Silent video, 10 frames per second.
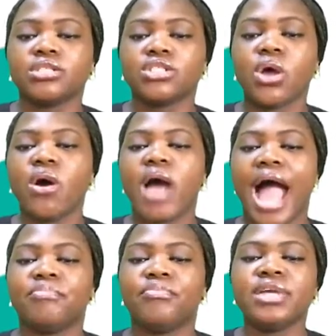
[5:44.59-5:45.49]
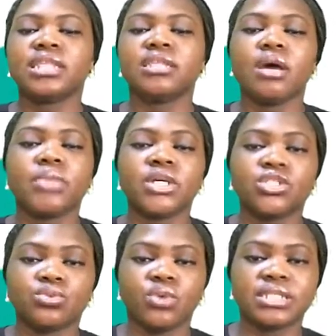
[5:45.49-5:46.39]
So I bring the numbers
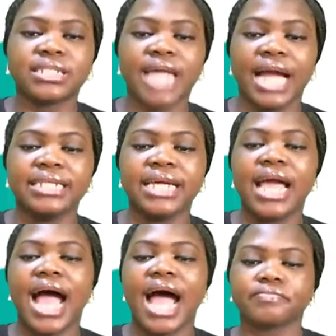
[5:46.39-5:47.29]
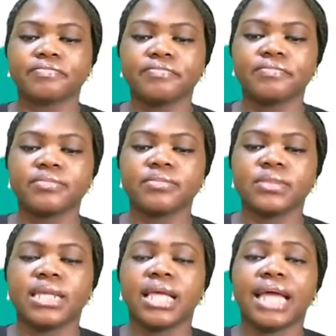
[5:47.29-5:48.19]
to one side
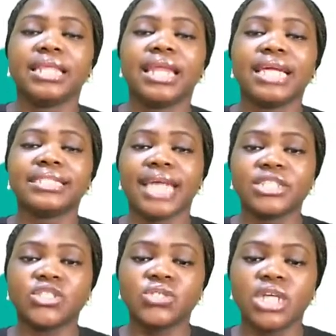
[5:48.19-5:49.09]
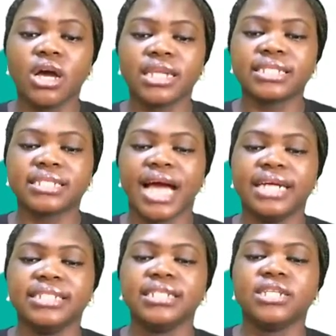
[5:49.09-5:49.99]
and the letters to the other
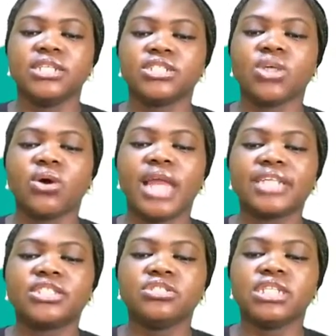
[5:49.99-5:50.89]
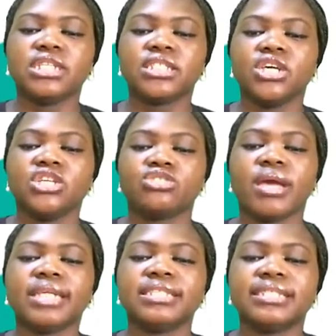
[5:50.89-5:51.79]
side. So let's do this.
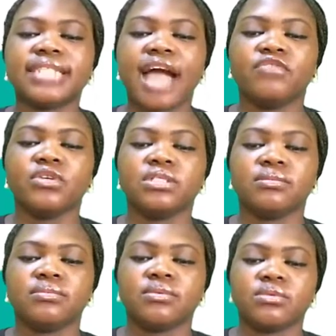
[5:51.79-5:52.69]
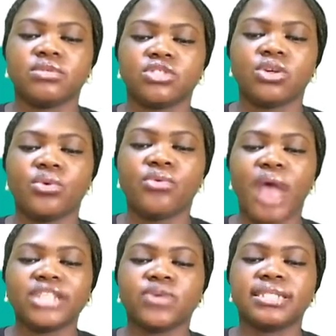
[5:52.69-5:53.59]
27, so we
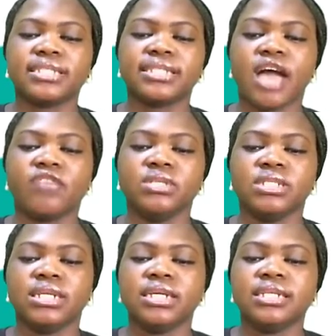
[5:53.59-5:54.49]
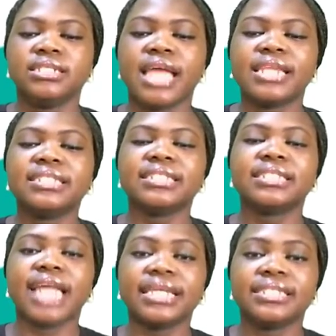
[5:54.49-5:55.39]
write 27, then this is
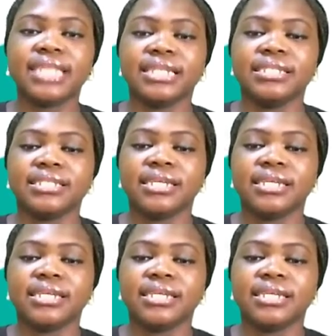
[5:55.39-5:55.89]
19.